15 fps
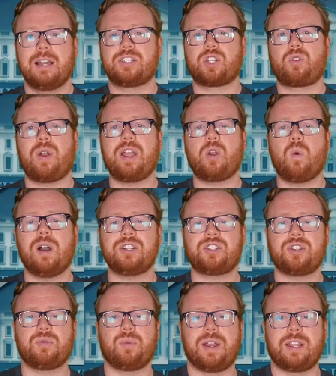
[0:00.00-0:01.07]
That's a great
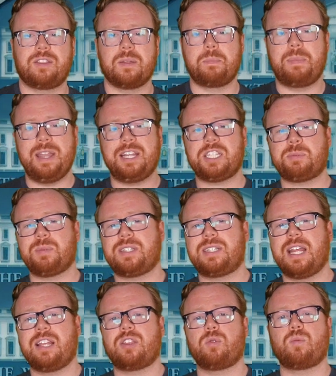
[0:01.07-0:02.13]
question, Rick. The biggest
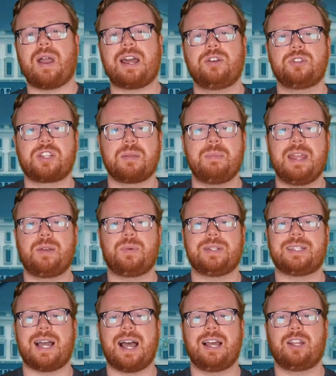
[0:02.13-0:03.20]
mistake that writers can make
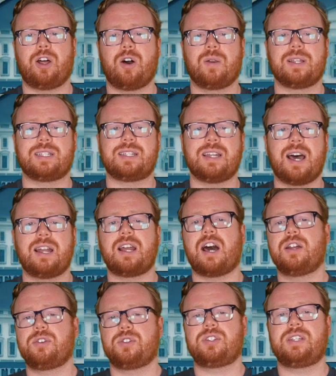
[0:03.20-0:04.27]
with dialogue is not
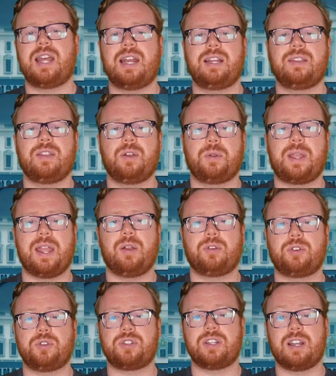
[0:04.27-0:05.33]
understanding their
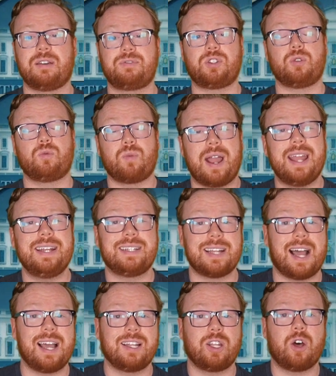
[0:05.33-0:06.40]
characters enough to write
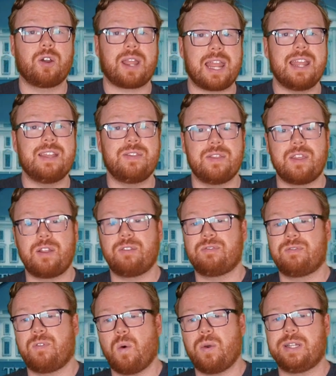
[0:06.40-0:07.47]
dialogue in their
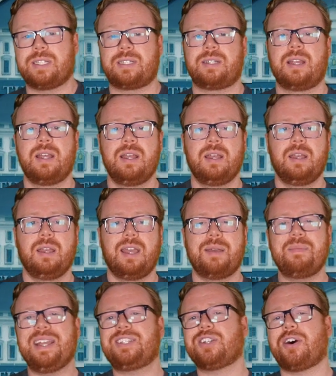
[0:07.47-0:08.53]
voice. It
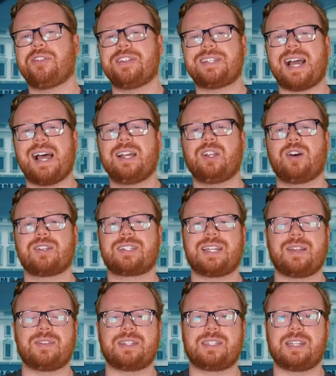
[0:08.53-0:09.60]
makes all the dialogue
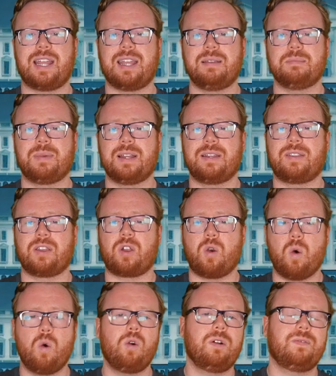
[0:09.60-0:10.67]
sound the same, but the
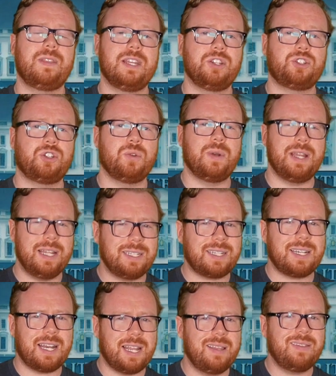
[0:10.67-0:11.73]
core of the issue
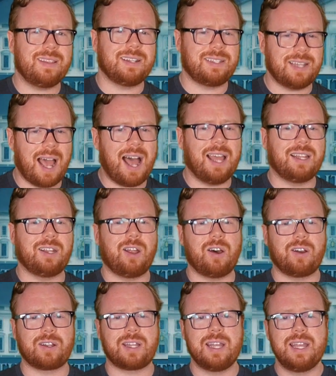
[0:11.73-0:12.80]
isn't in the dialogue,